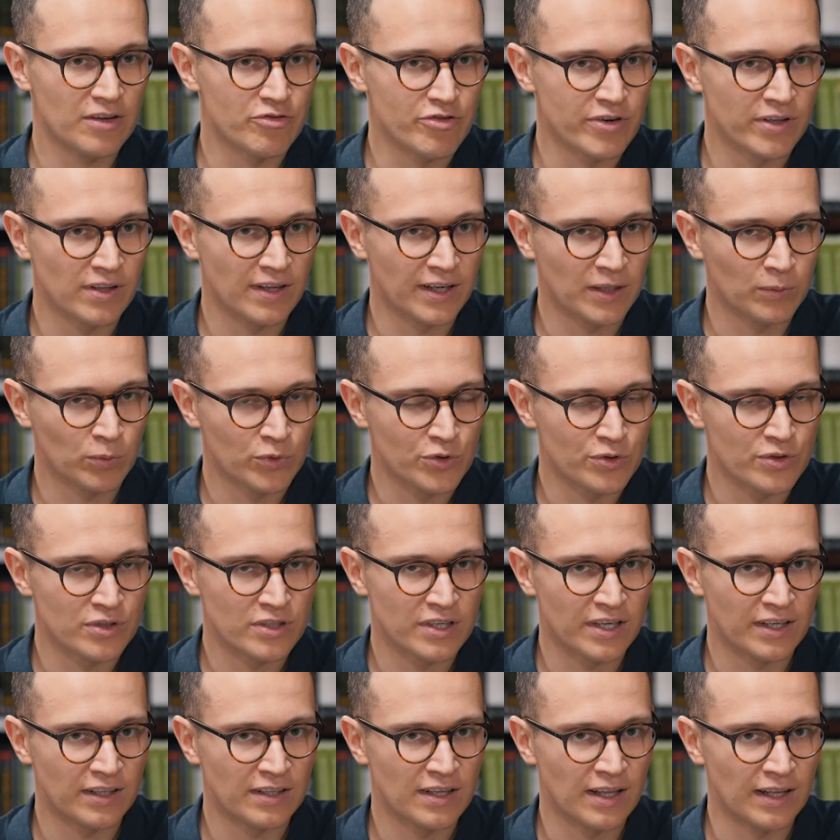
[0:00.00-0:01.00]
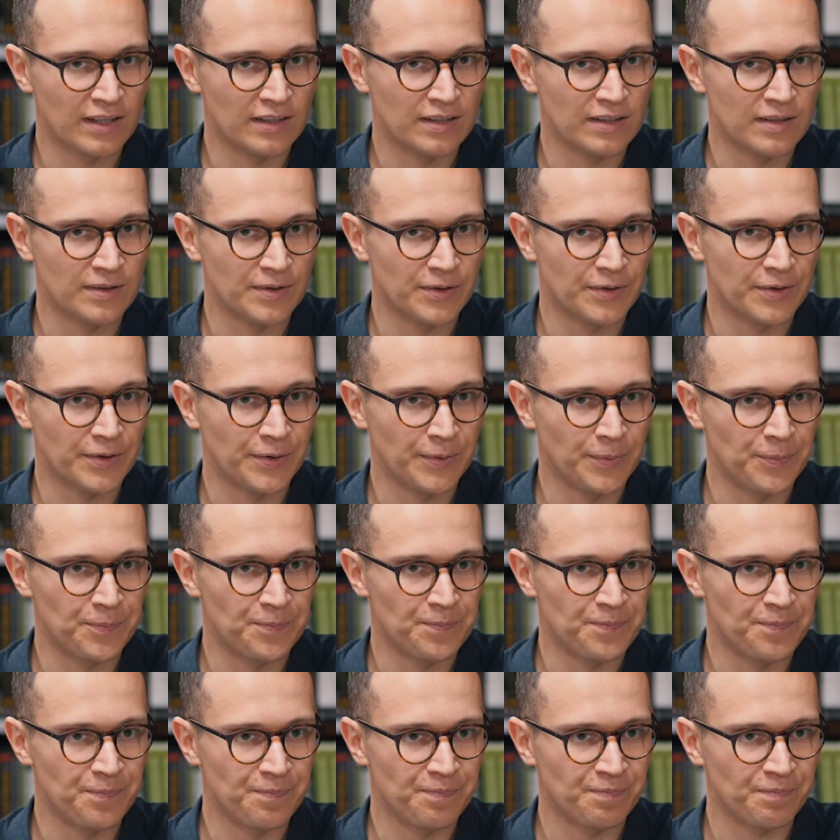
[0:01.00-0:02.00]
really liked what you said, that
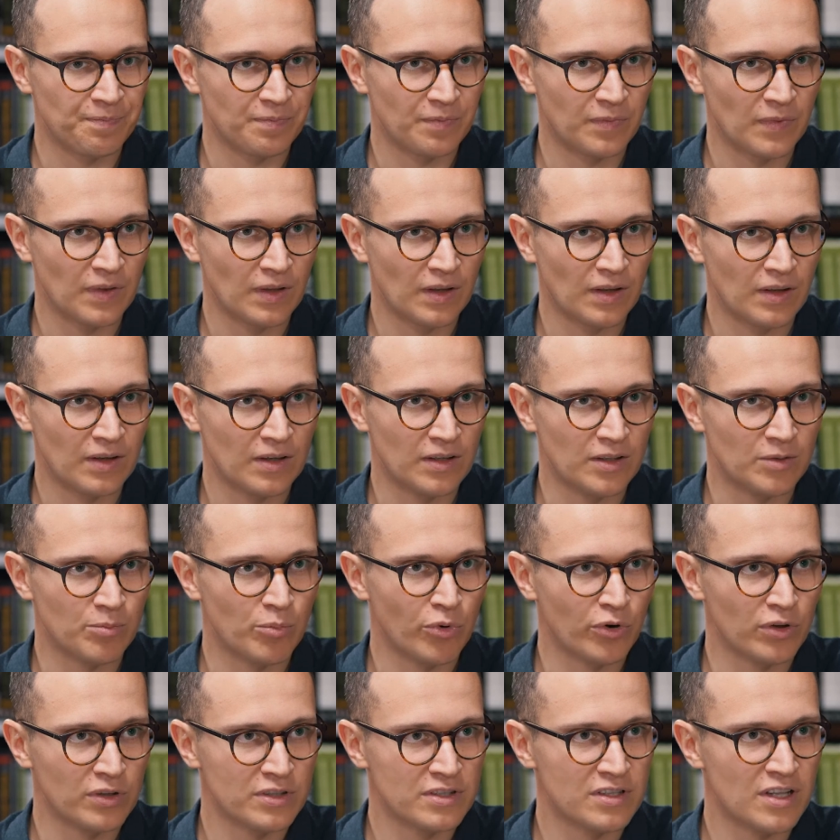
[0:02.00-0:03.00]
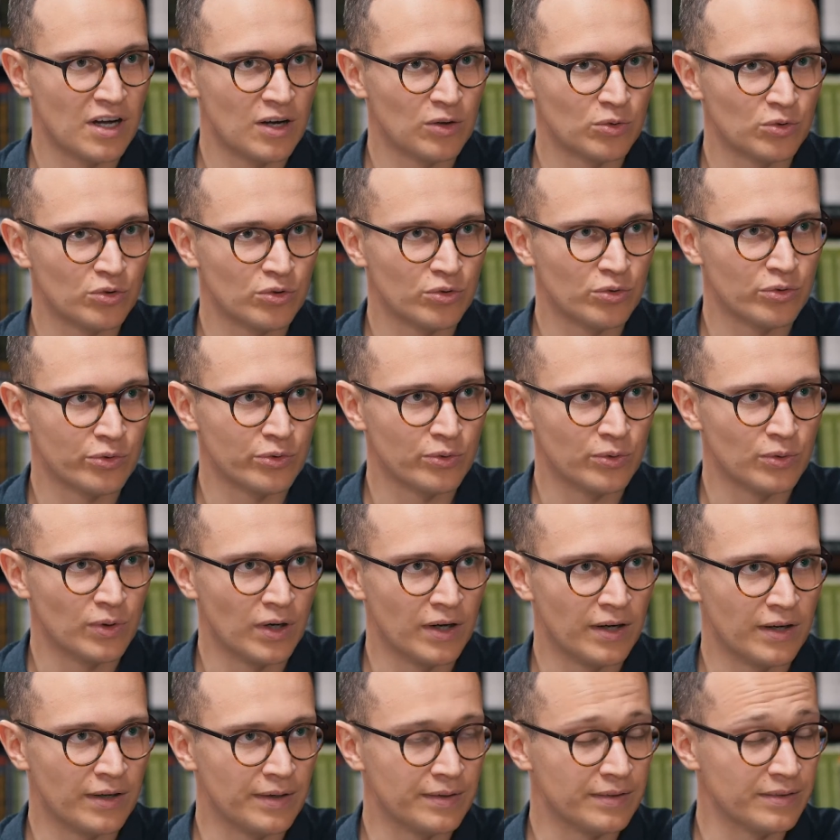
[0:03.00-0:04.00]
it boils down to
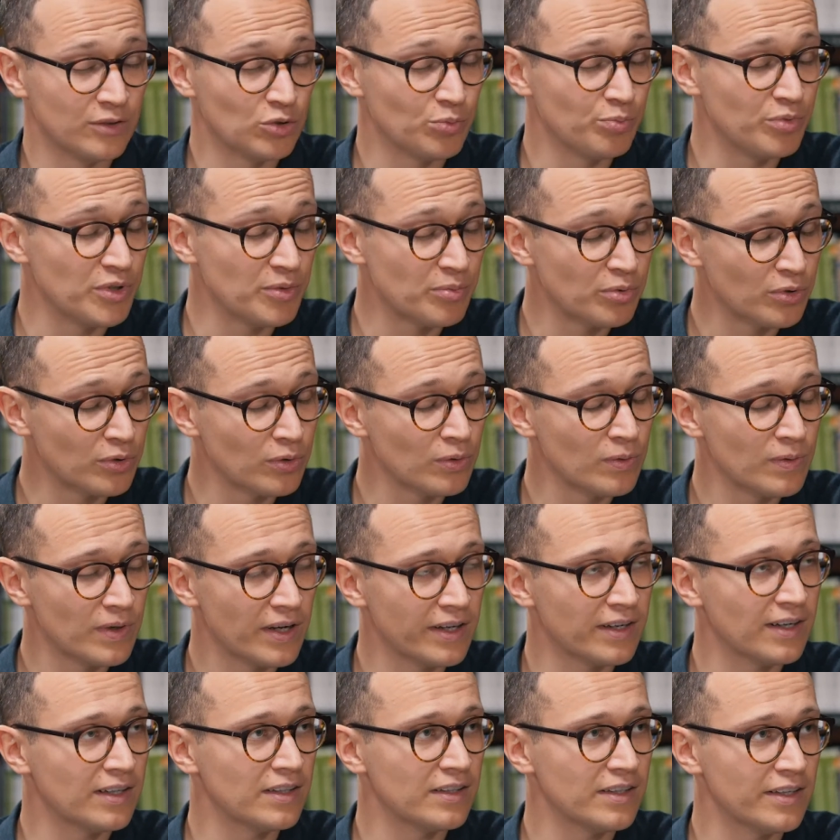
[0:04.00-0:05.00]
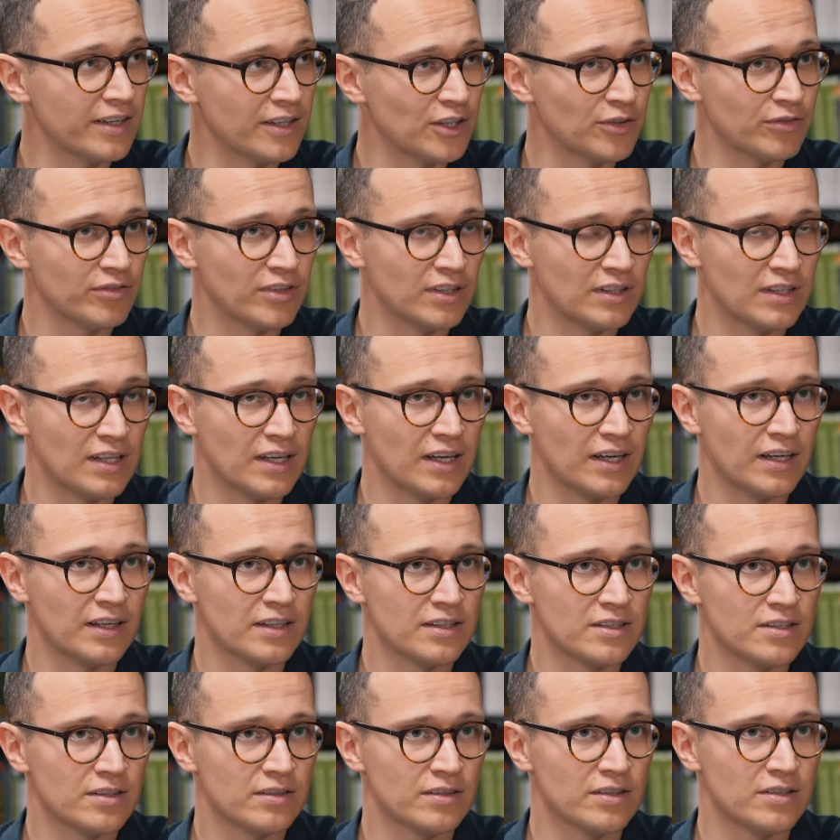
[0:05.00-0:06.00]
people, and at the end of the day,
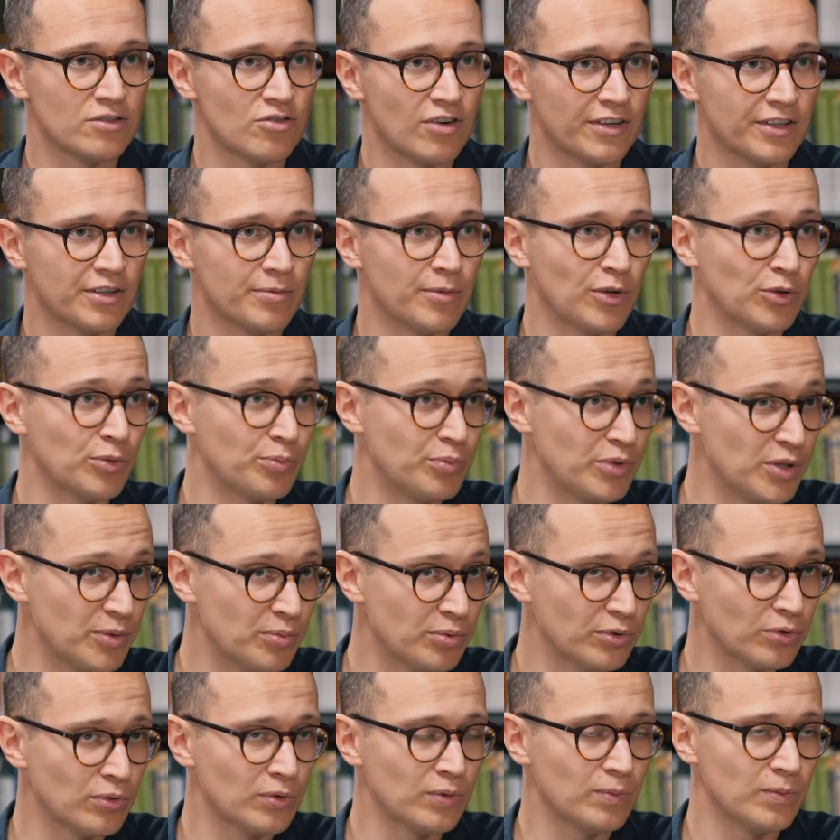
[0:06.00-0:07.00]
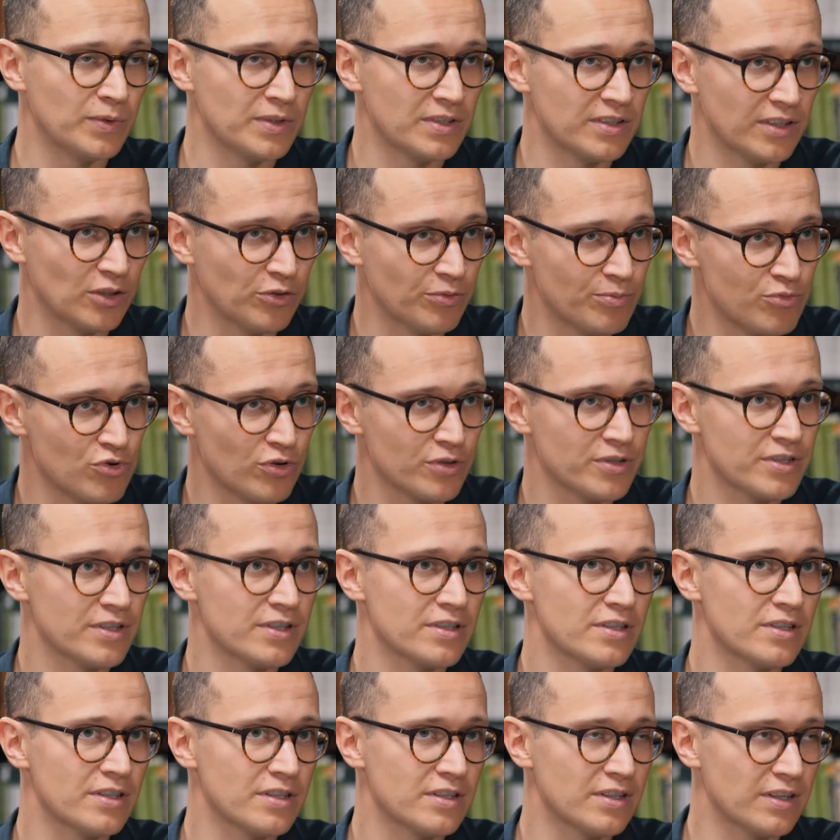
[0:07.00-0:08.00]
it's rather about people instead of
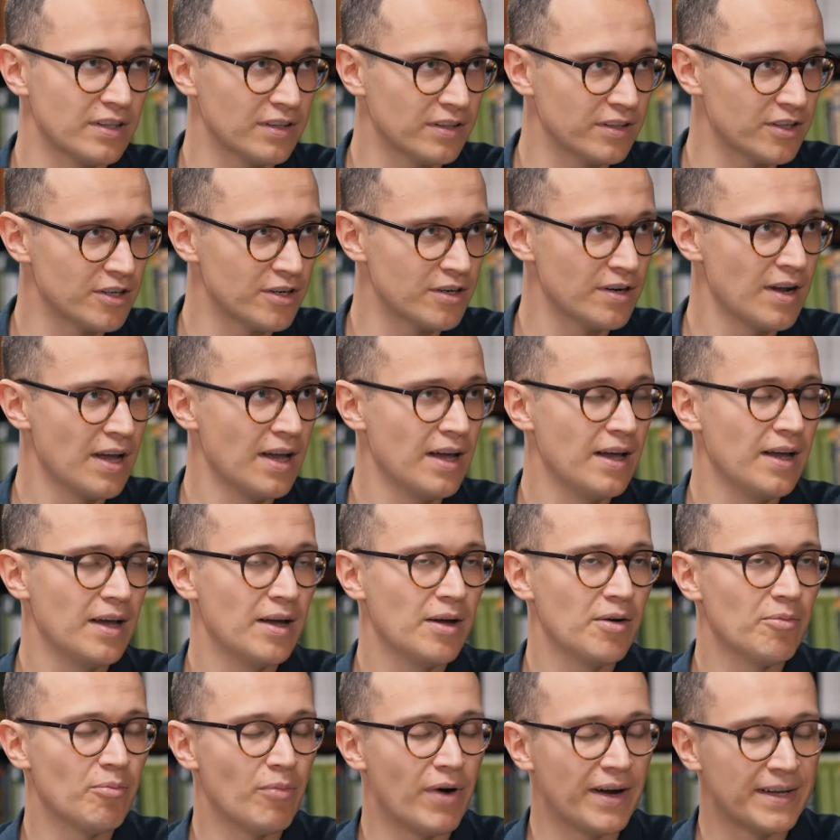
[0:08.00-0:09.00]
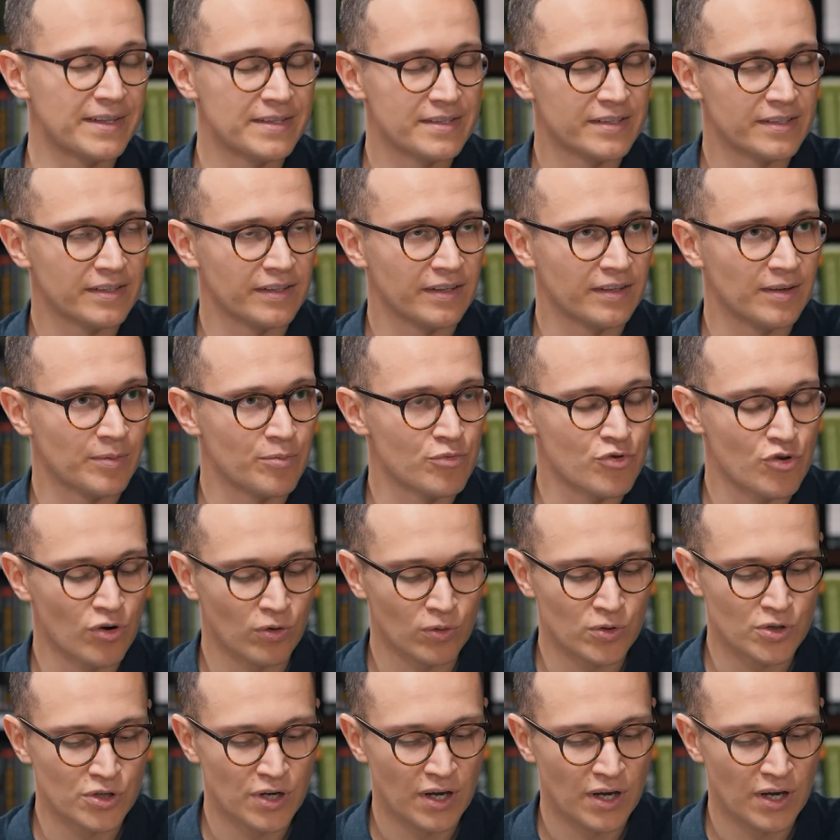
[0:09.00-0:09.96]
processes and their mindset and approach.